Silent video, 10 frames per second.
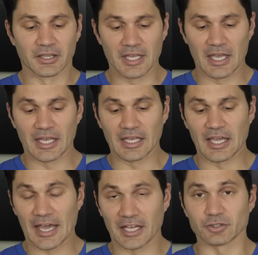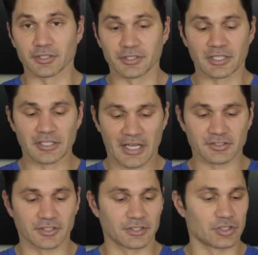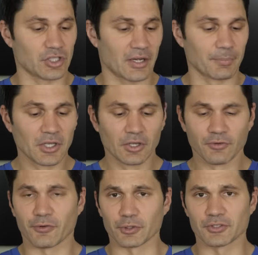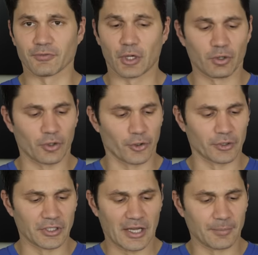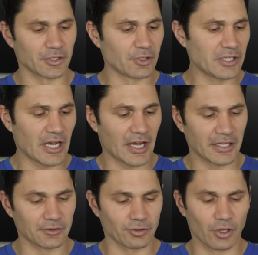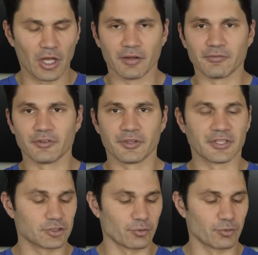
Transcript: They actually did an excellent job. First of all, ergonomically, I love this